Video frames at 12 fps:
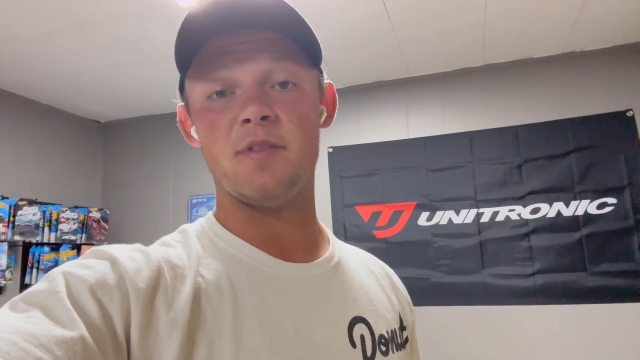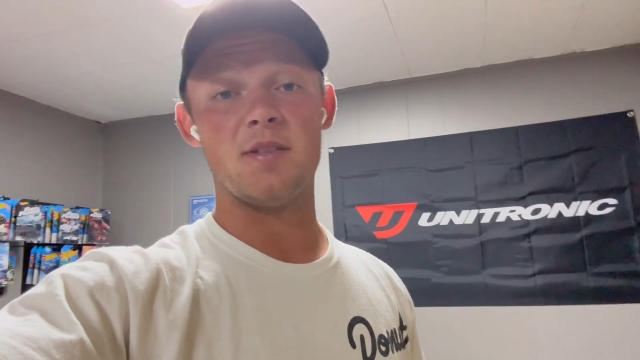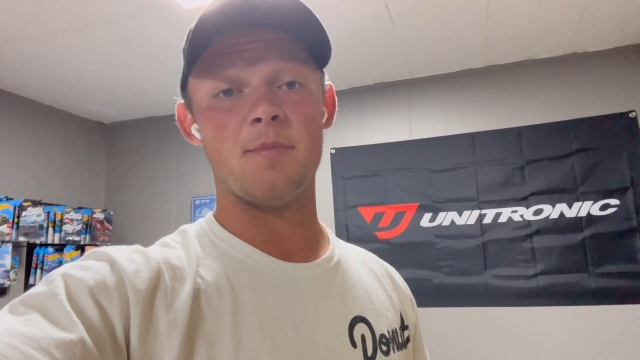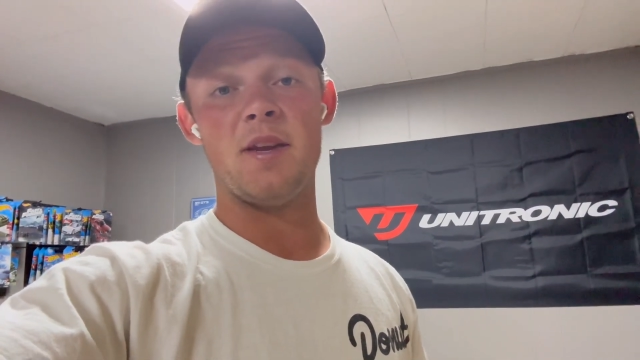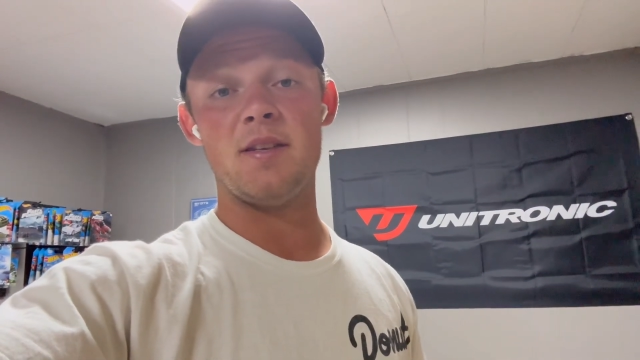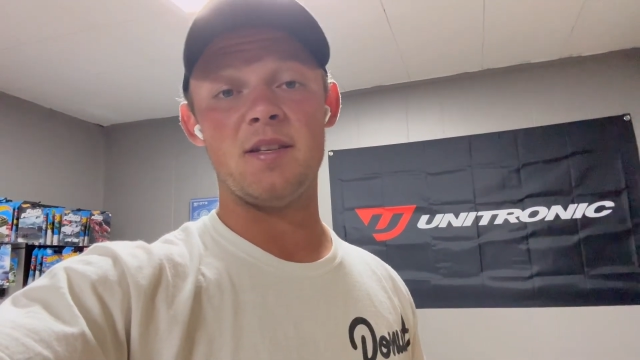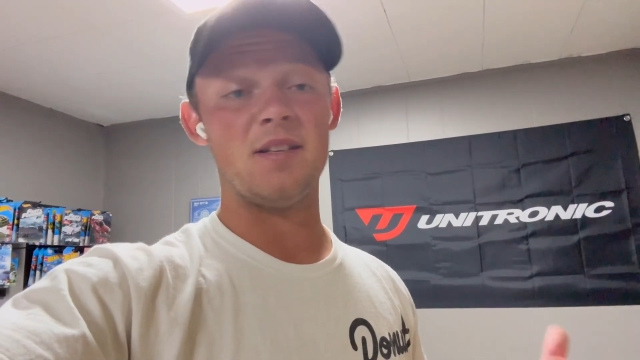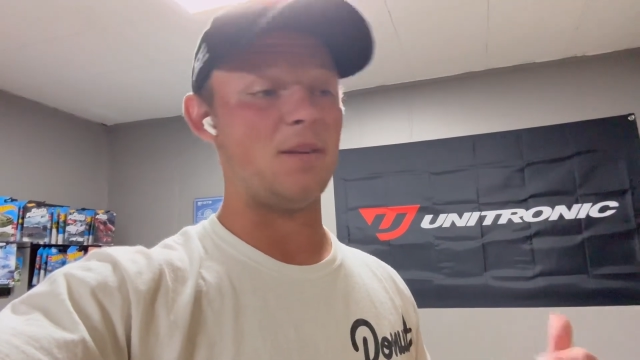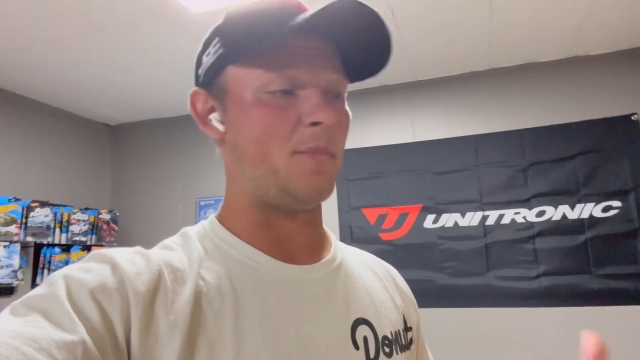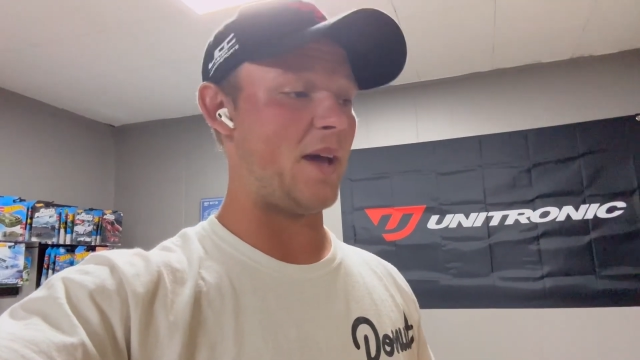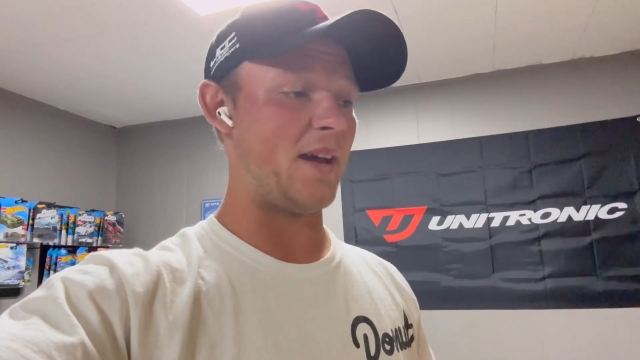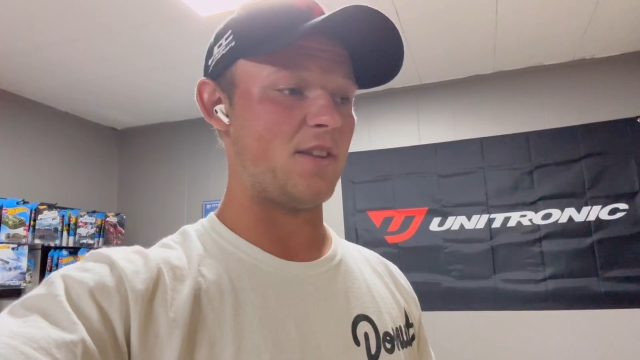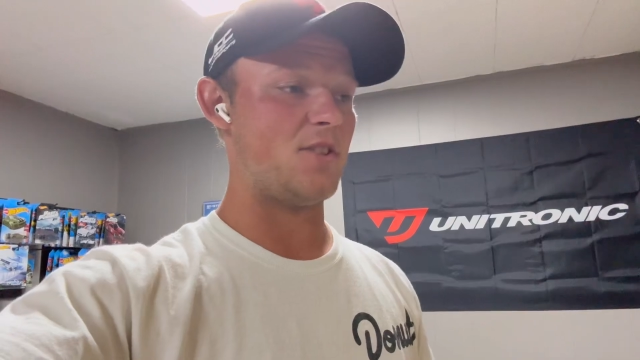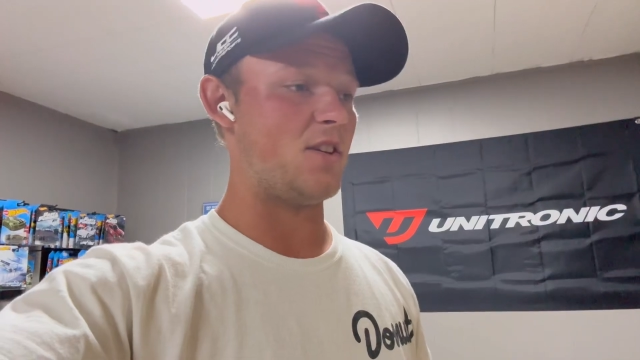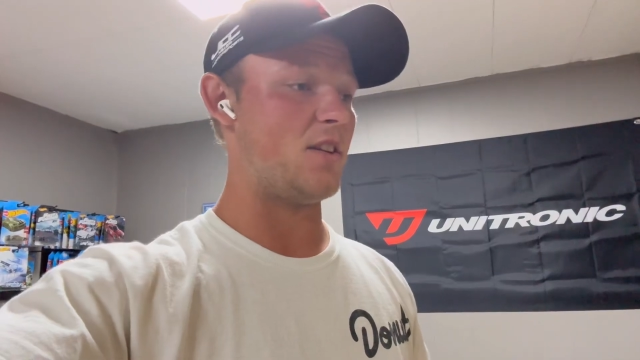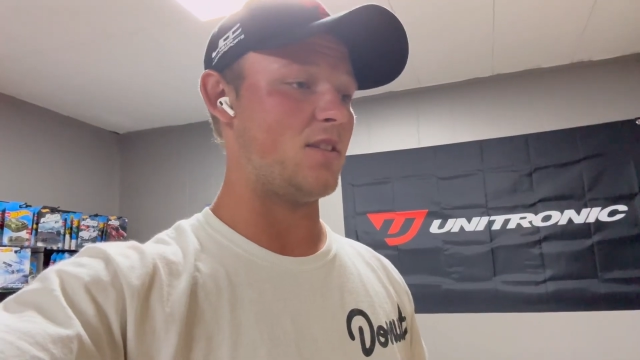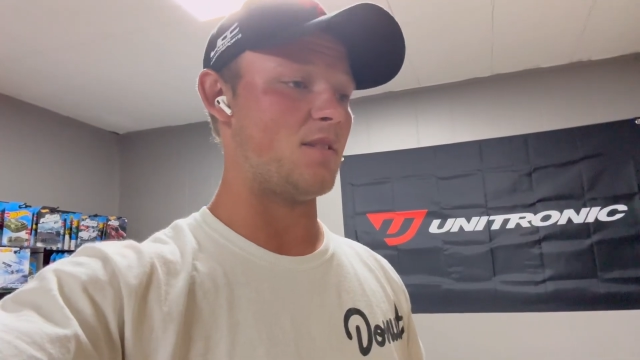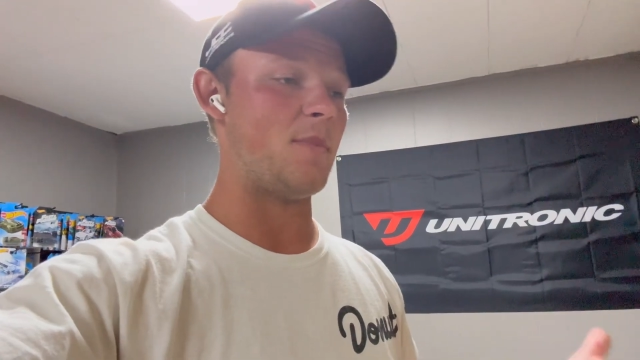is amazing. The
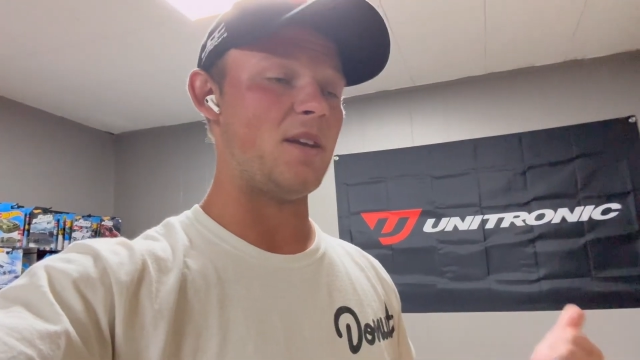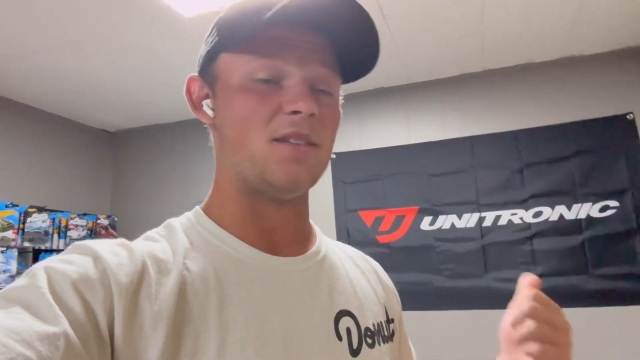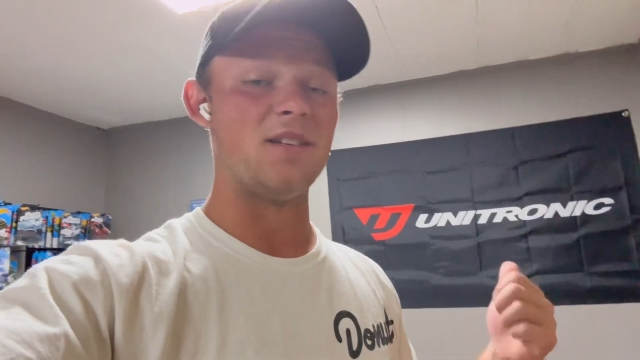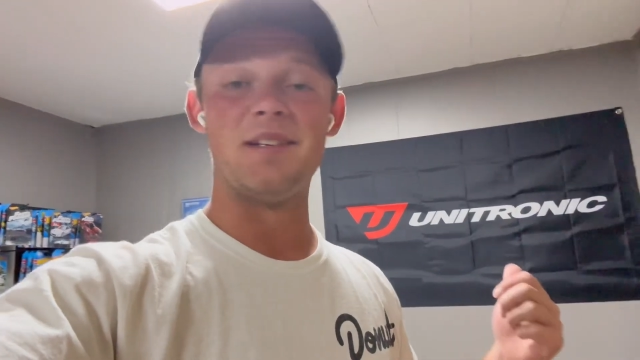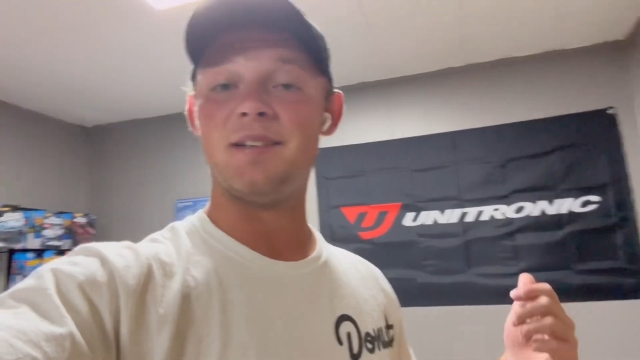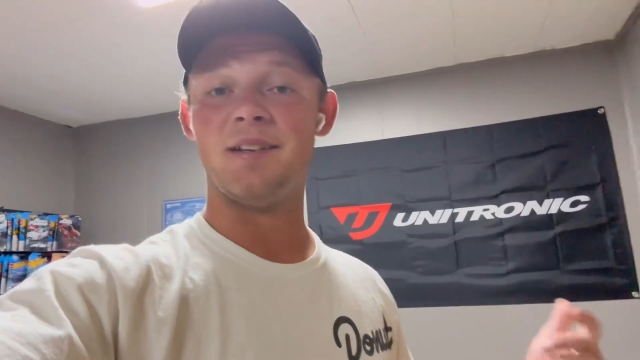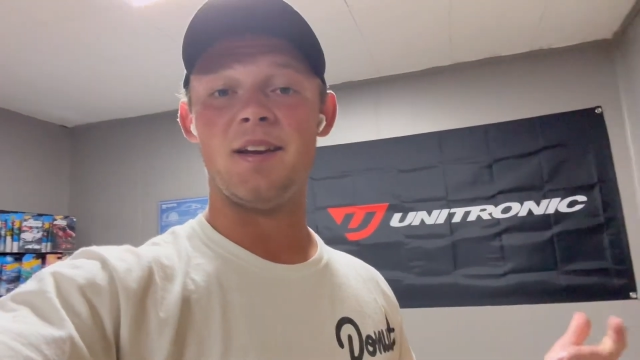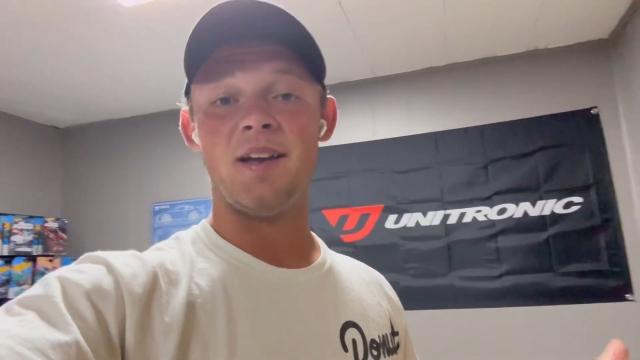packaging is amazing.